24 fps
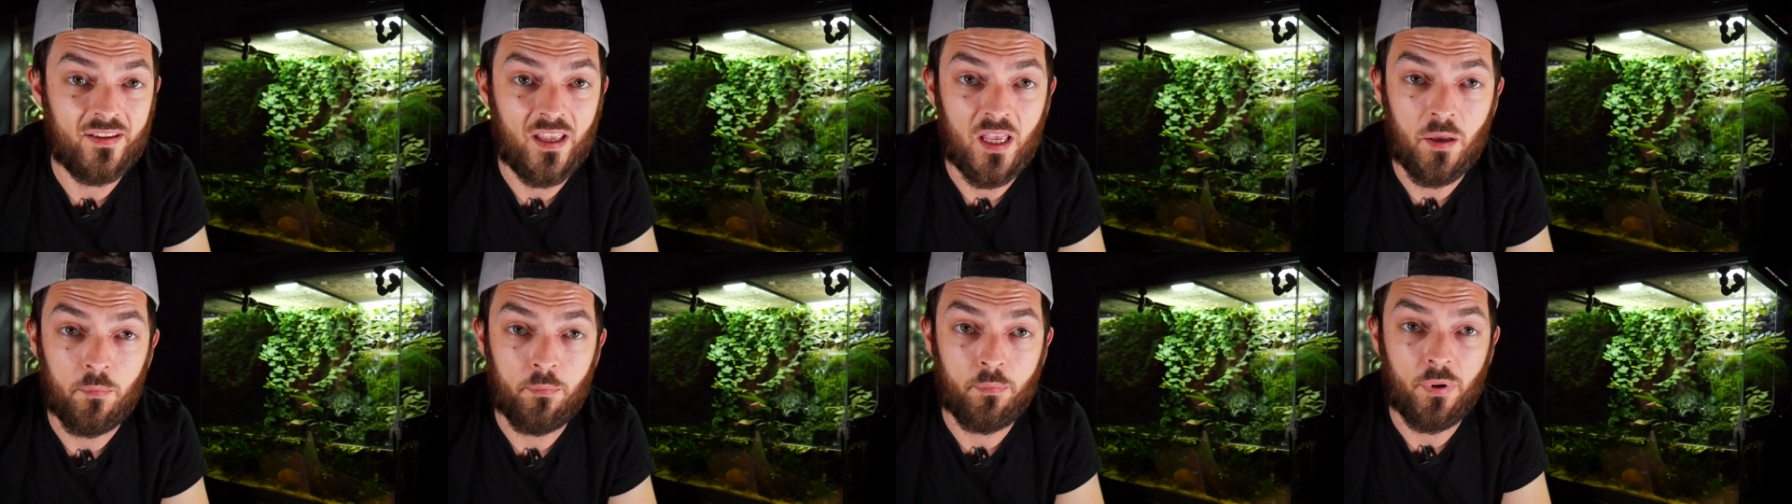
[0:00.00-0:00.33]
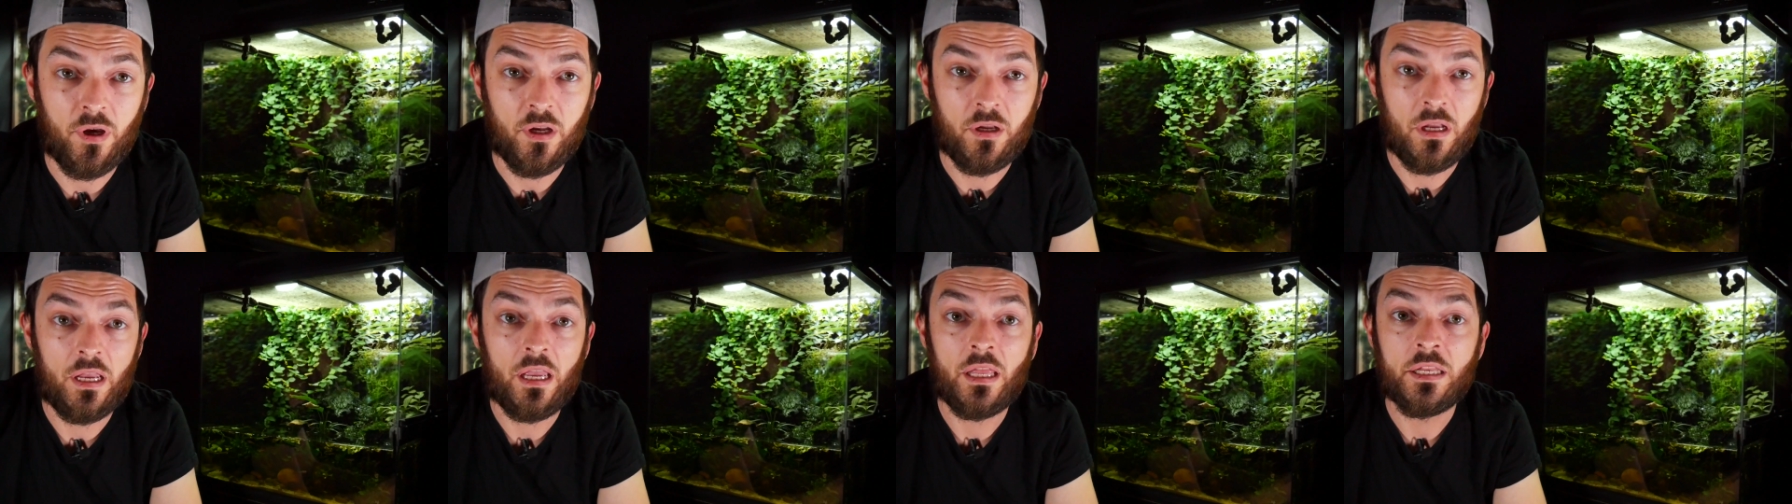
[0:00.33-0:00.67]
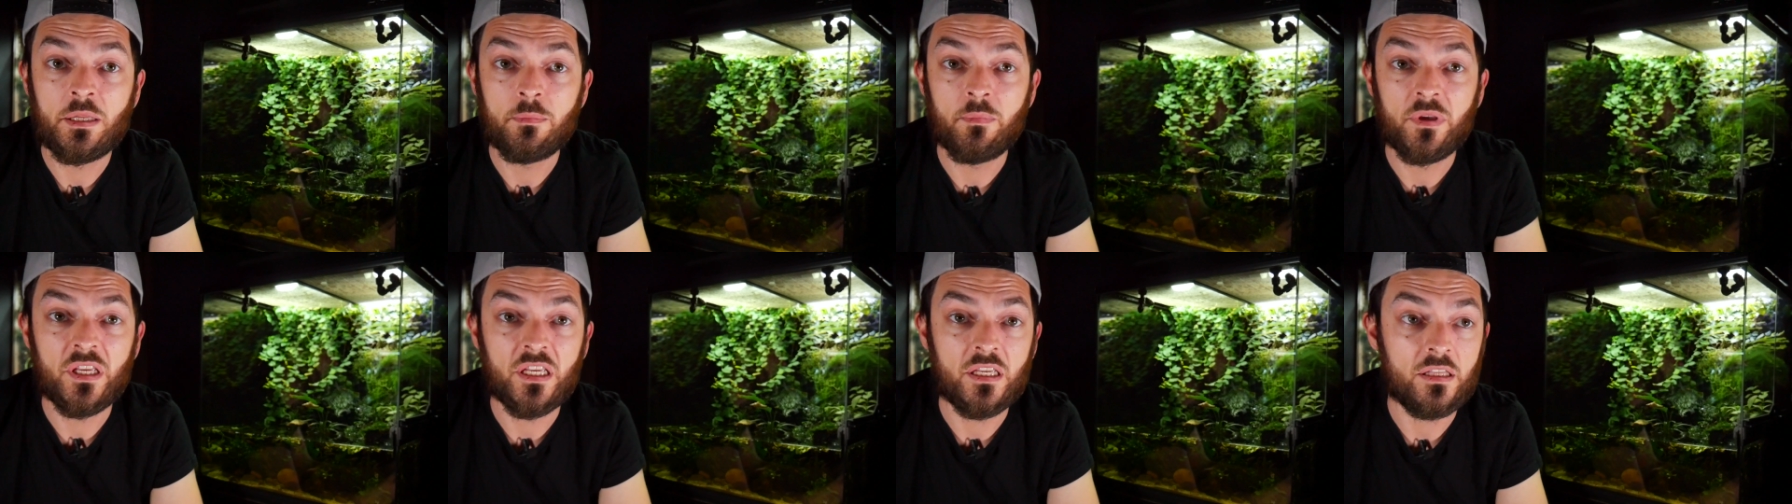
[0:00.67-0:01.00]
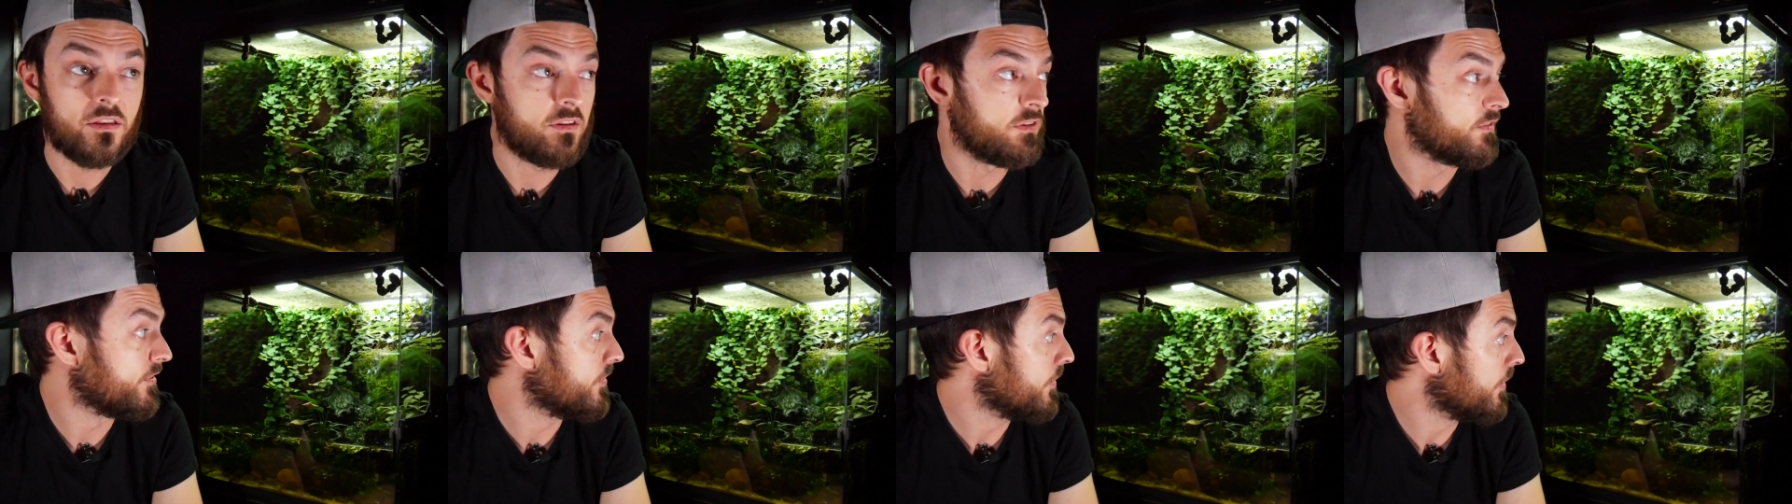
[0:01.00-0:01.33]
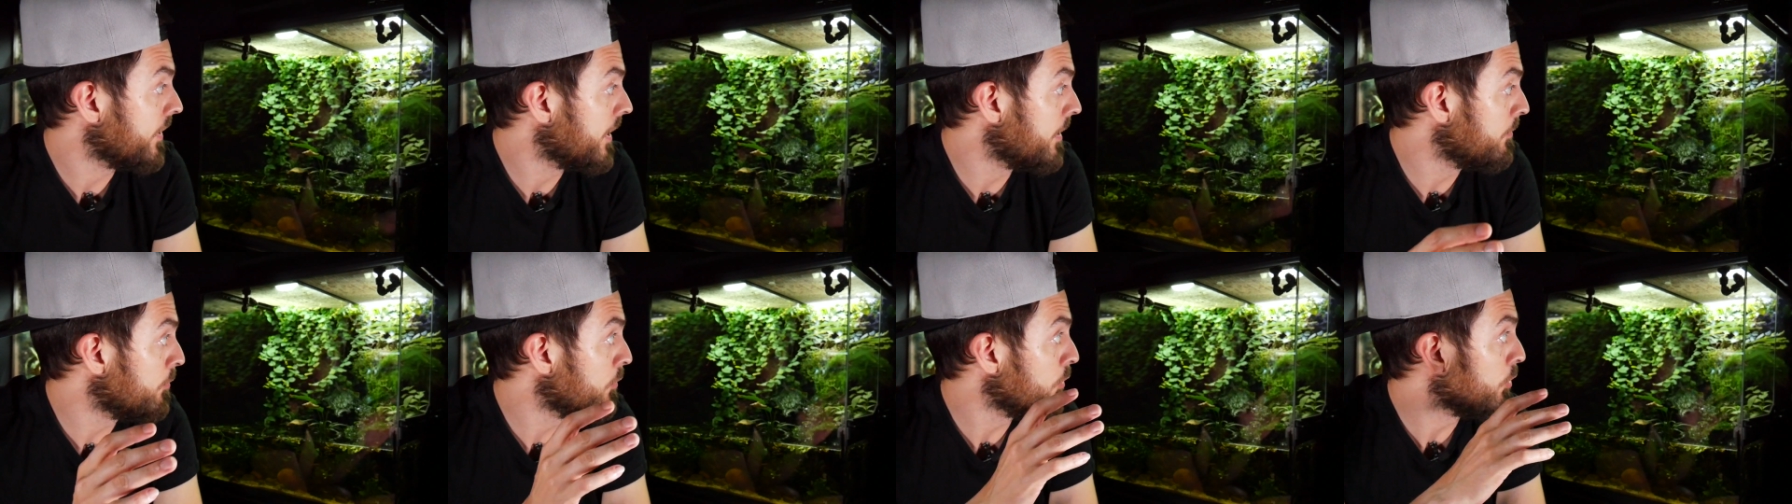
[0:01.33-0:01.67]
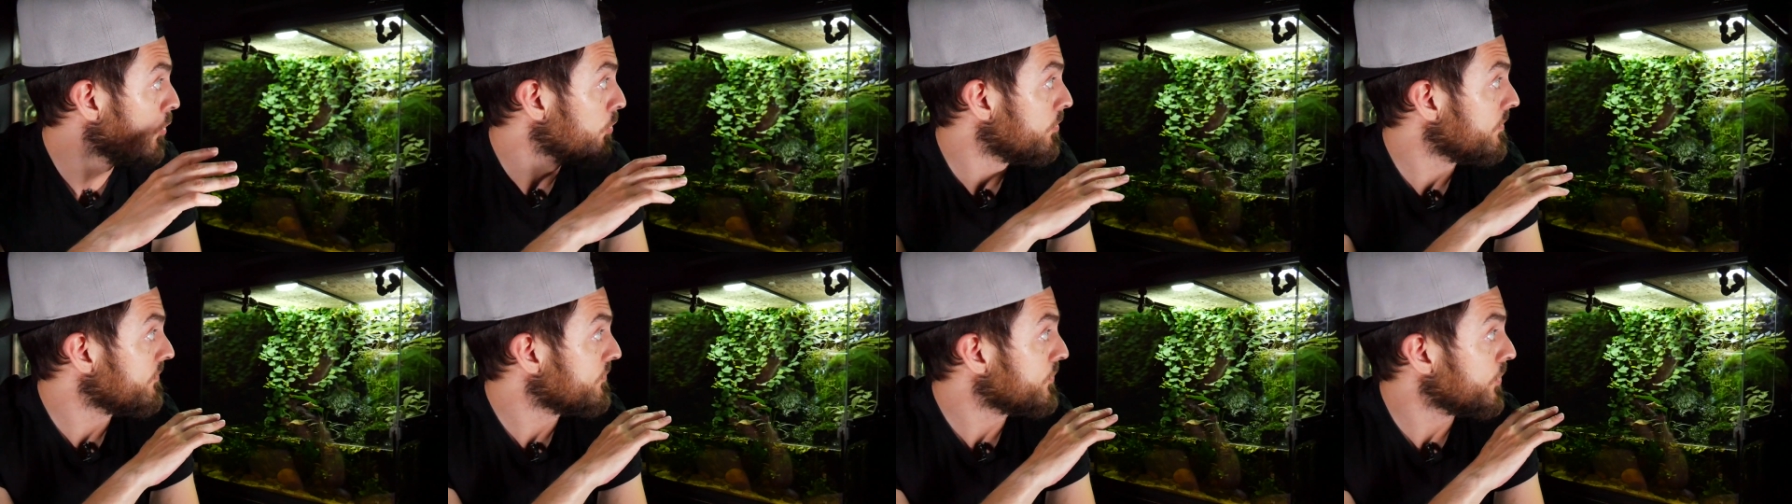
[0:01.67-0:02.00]
setup by any means.
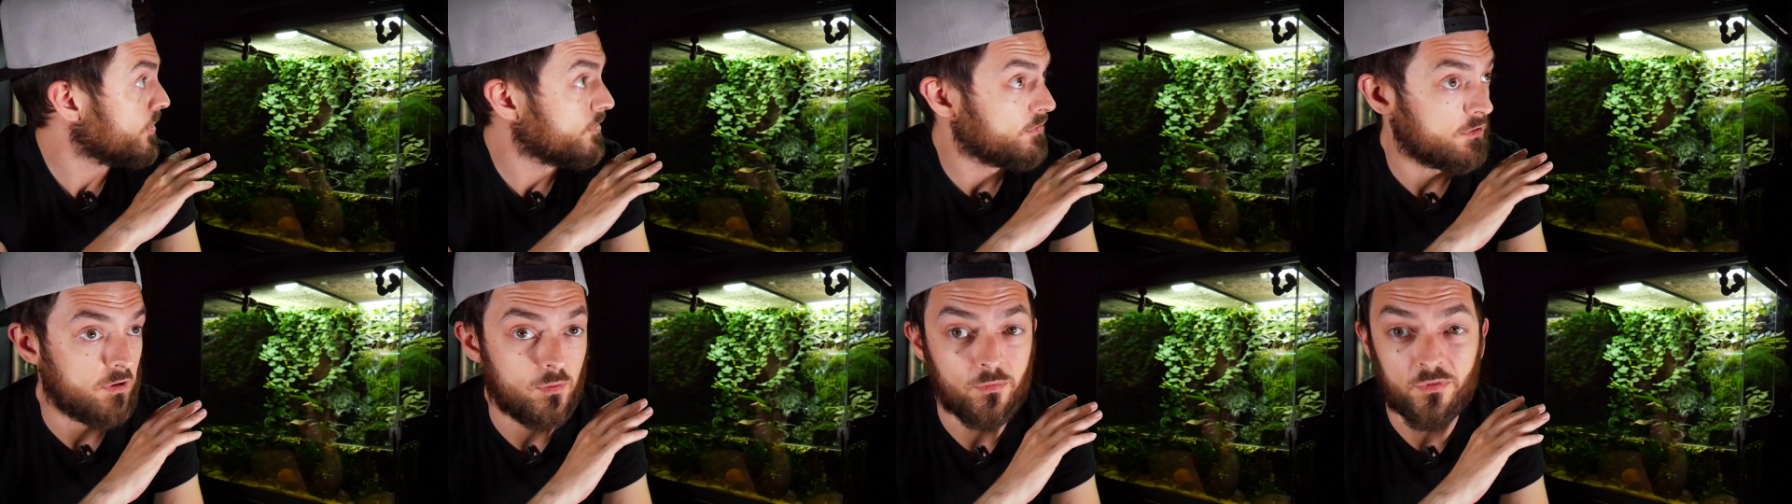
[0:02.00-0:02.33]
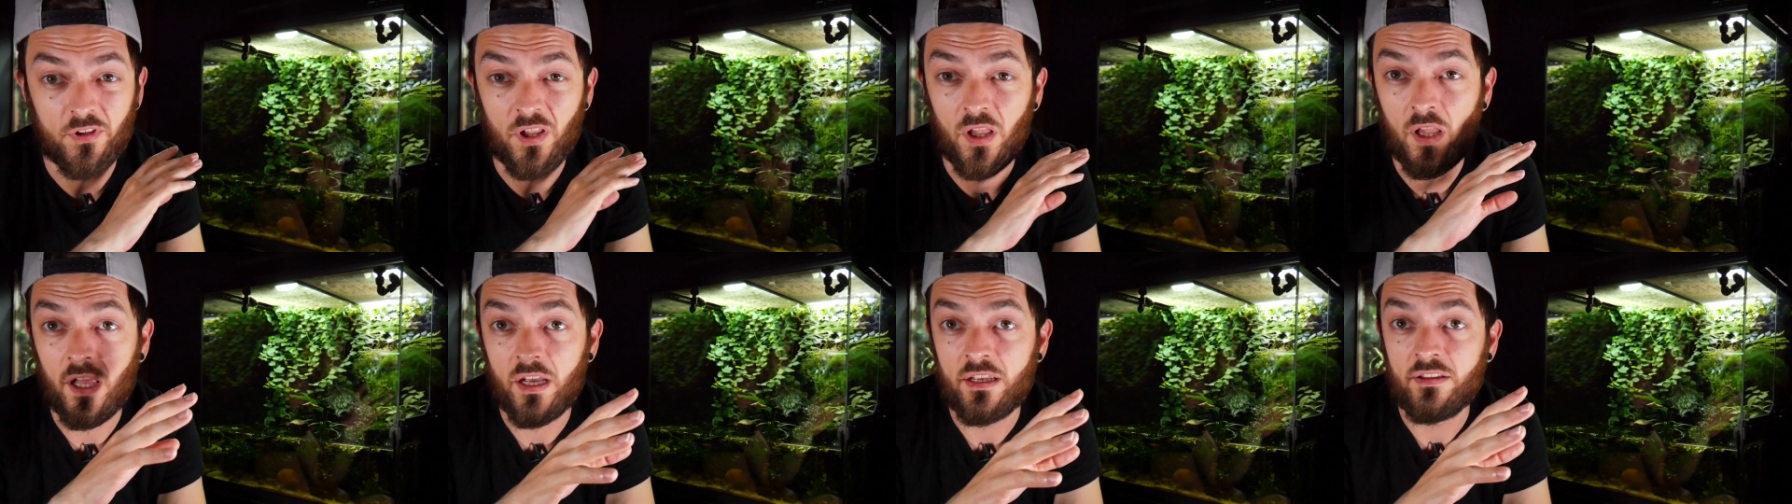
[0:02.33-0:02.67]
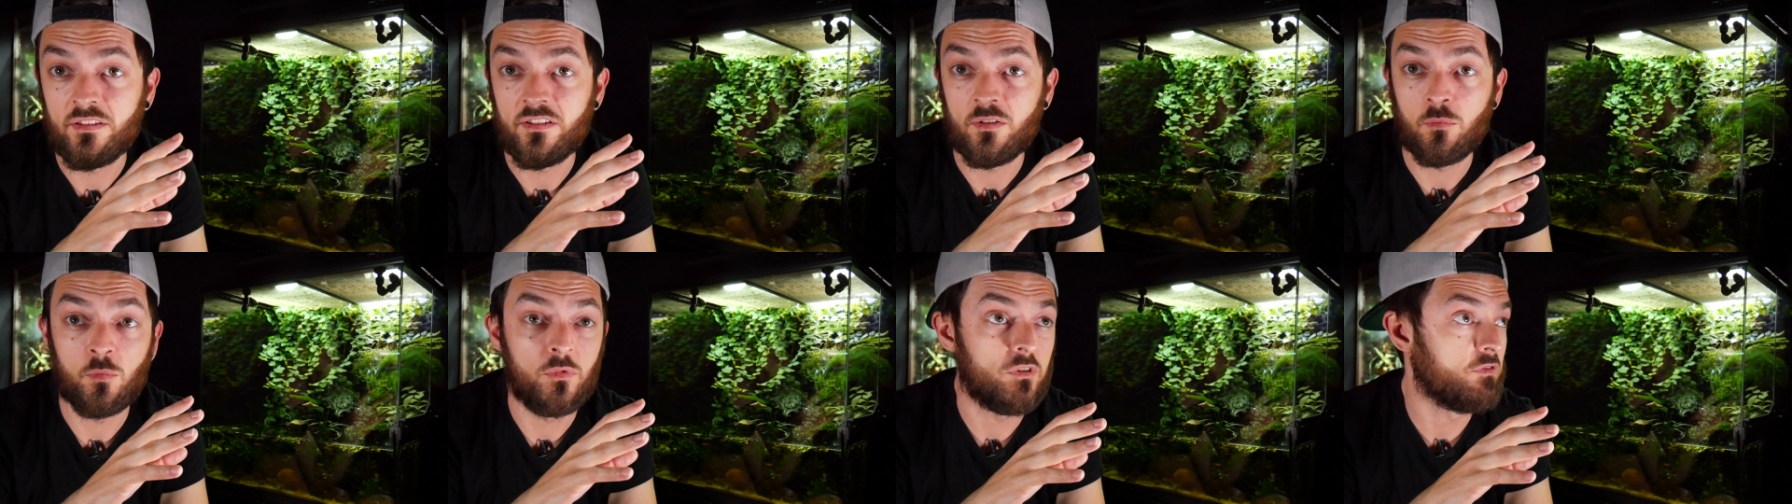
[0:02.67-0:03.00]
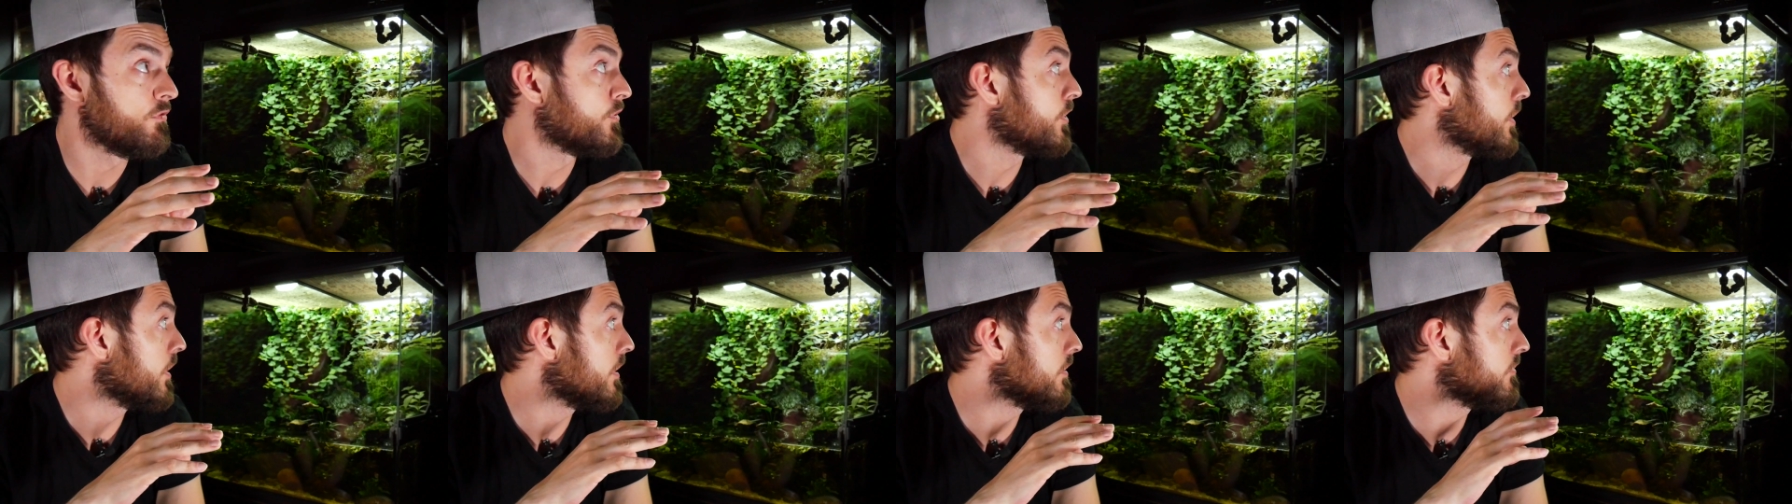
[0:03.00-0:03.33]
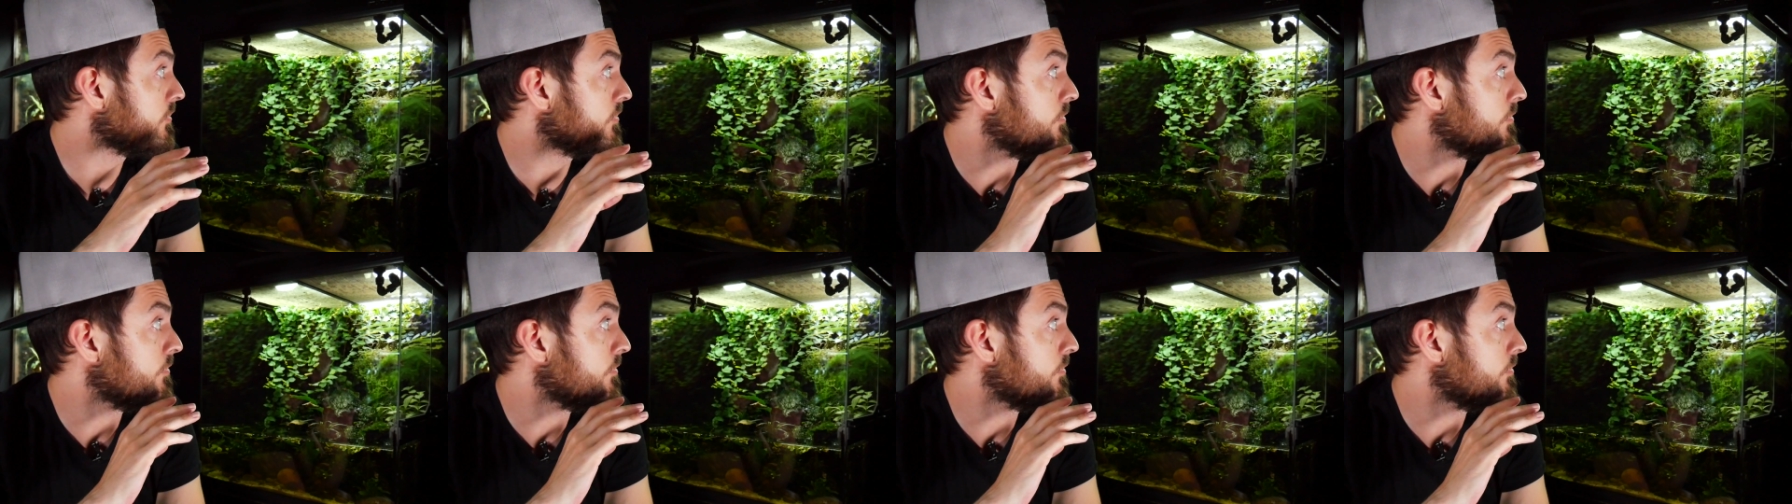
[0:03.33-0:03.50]
All we've got in terms of lighting, we've got